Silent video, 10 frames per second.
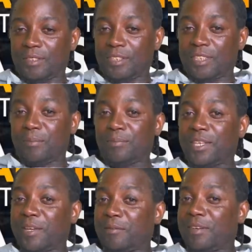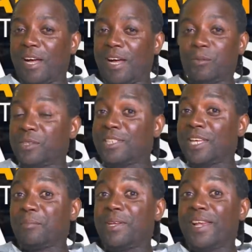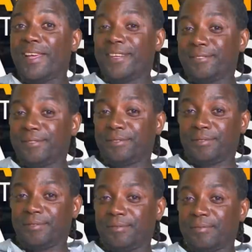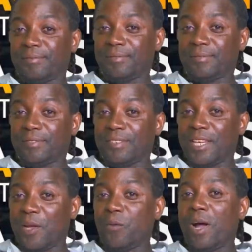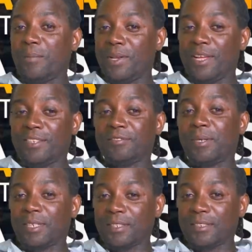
Them take almost take me life. I want me life back.